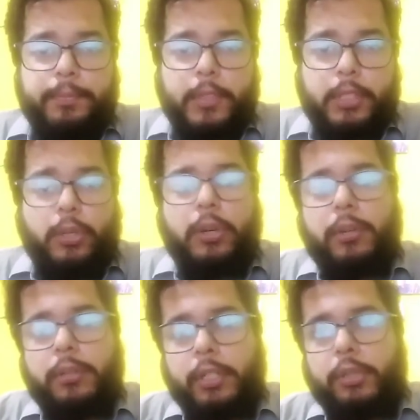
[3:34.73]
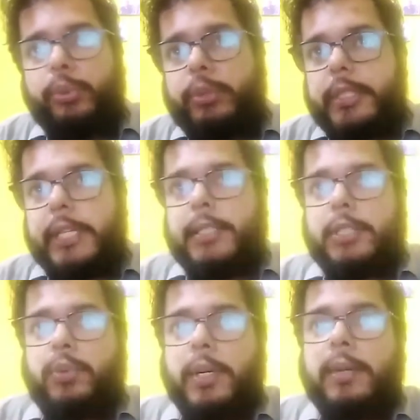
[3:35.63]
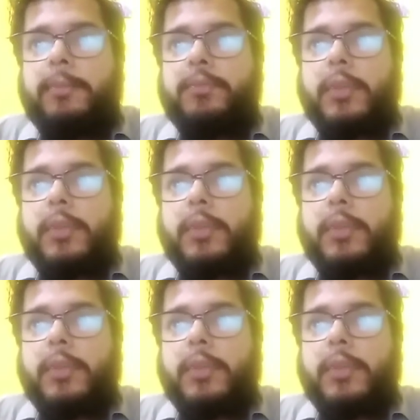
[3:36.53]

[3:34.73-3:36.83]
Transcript: So, the two stages were